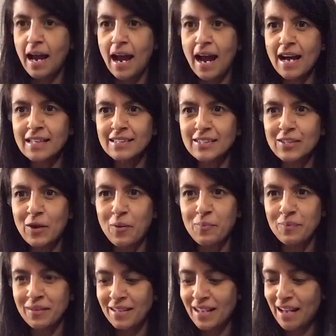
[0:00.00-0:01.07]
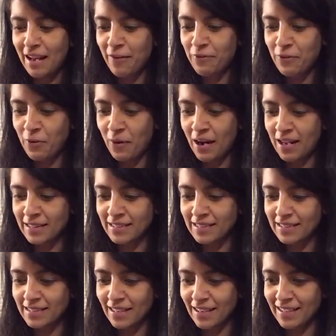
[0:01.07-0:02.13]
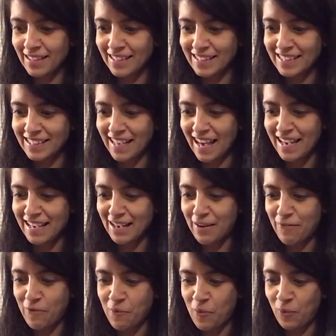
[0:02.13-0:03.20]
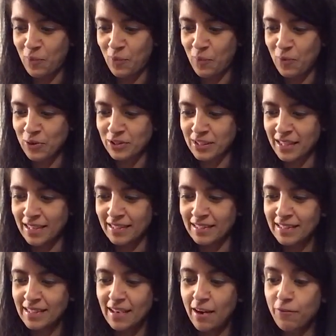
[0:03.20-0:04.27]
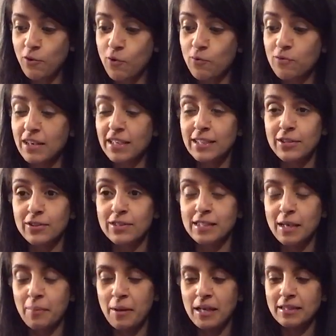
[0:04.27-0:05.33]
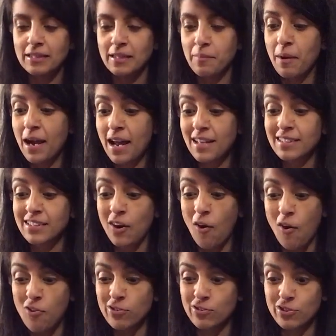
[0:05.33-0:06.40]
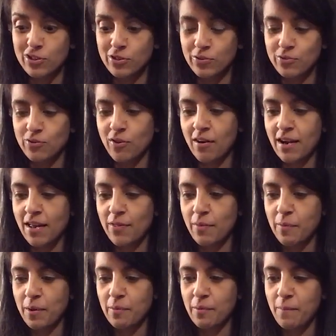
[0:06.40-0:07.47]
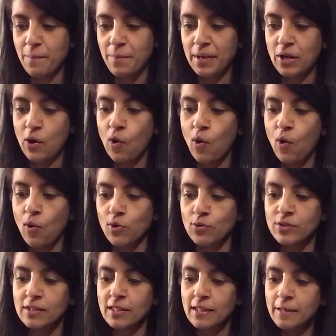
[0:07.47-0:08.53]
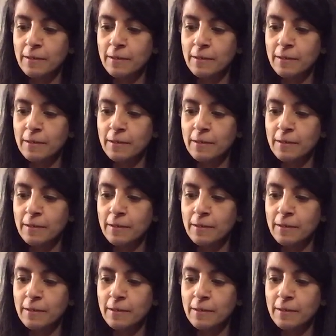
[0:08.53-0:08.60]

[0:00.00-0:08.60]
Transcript: Hands up if your hands are turning scaly from all the washing. I've got a really good tip actually. My hands aren't too dry at the moment because